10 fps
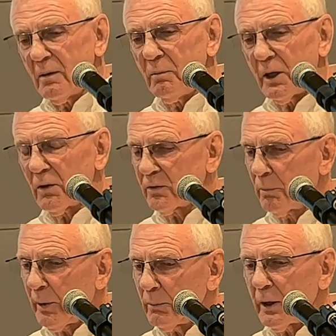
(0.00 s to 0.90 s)
because the
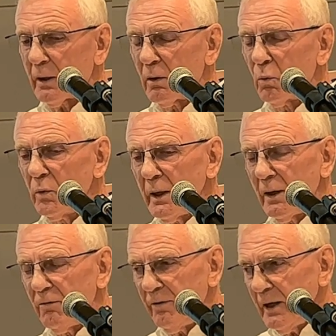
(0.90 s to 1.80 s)
public are
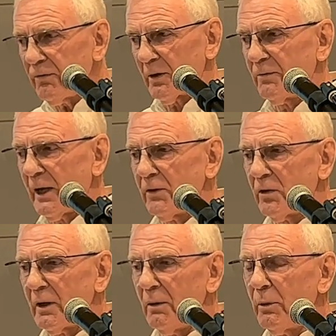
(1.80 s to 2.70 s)
really fearful of
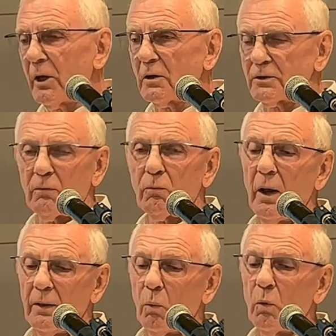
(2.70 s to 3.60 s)
density because of
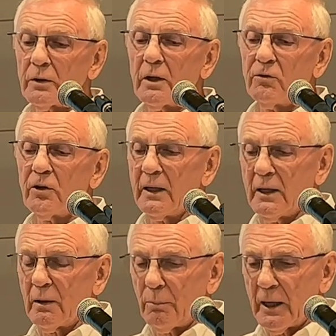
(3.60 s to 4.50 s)
what they've seen
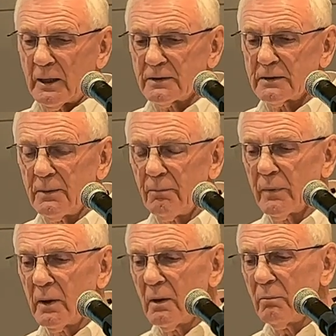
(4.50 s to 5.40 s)
in the past.
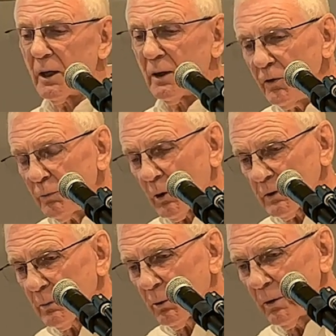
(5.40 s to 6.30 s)
But it is
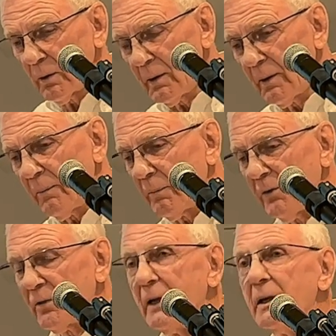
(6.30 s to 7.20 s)
possible.
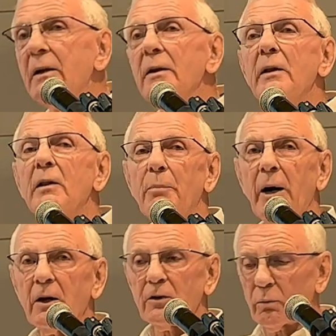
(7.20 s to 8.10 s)
If they did it in the
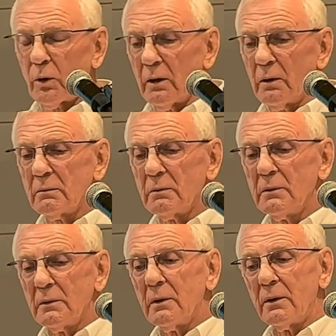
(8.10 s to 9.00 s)
past well,
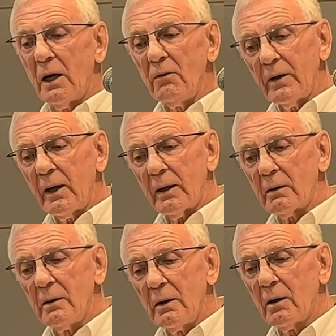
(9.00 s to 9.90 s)
don't forget,
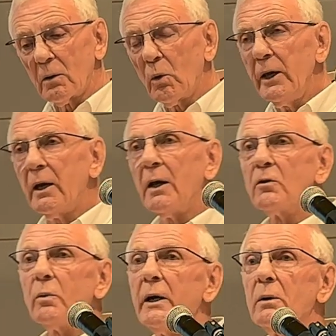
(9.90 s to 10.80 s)
on weekends,
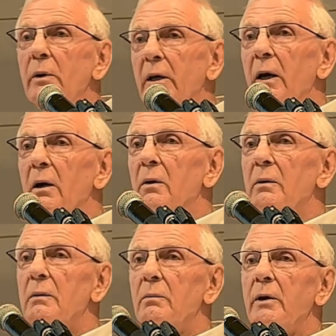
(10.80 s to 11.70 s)
where do we go?
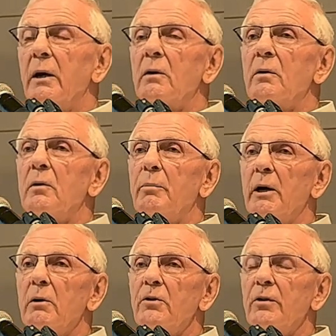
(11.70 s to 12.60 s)
We go to the
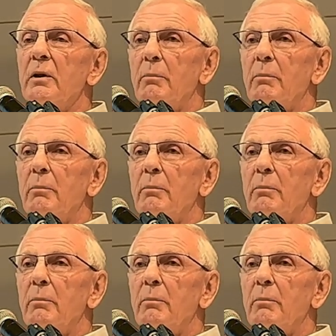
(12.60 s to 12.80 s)
Berries and the